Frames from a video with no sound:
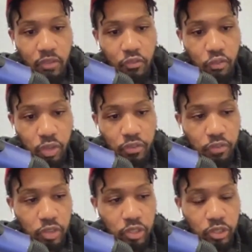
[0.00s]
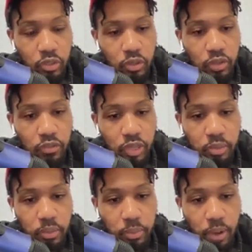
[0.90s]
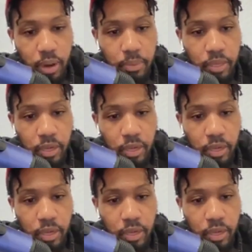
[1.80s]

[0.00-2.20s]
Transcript: fully functional investment property